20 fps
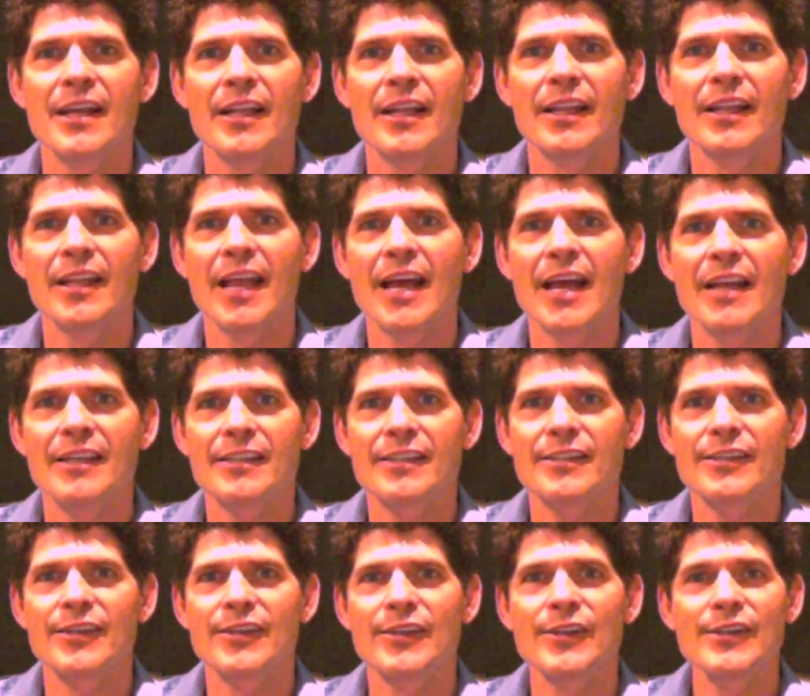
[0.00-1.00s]

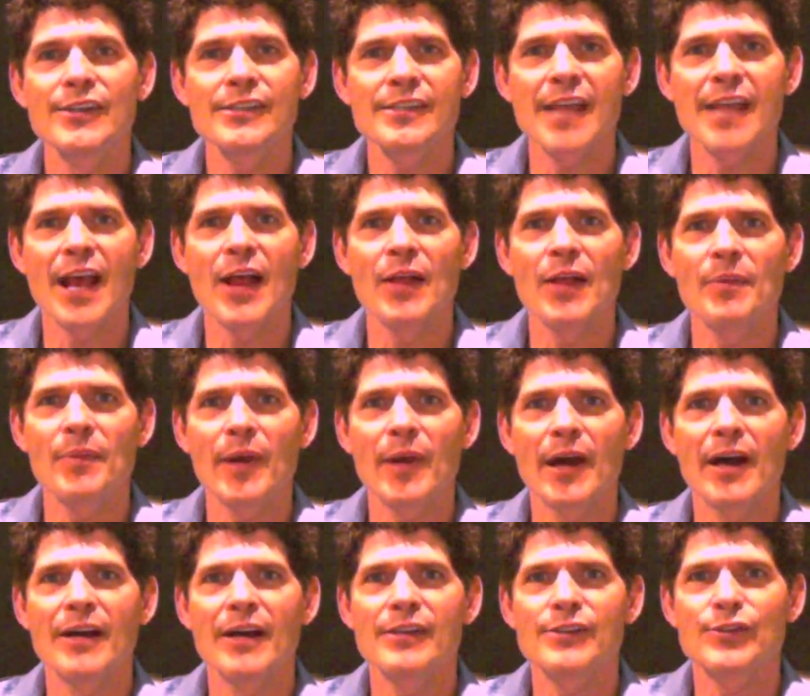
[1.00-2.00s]
Letters help
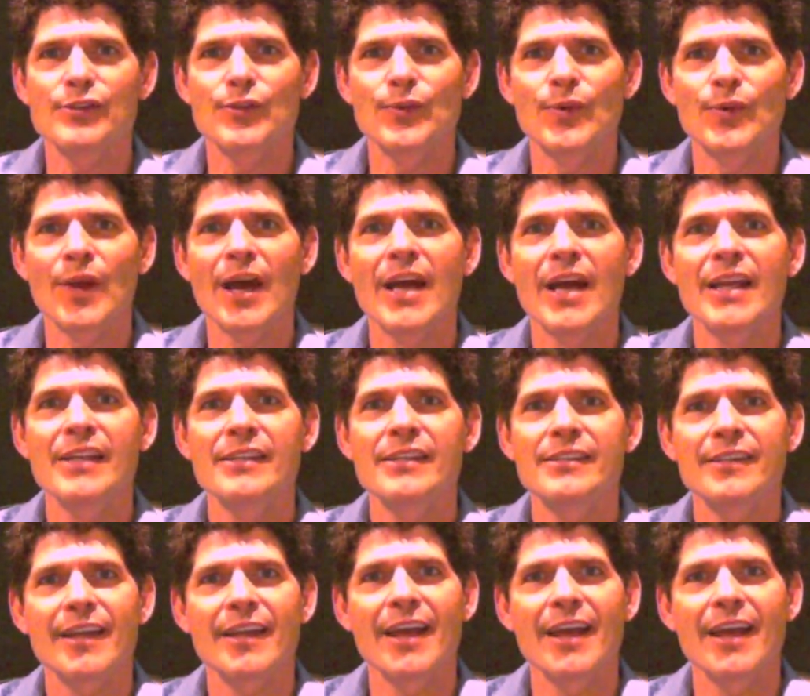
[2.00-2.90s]
us write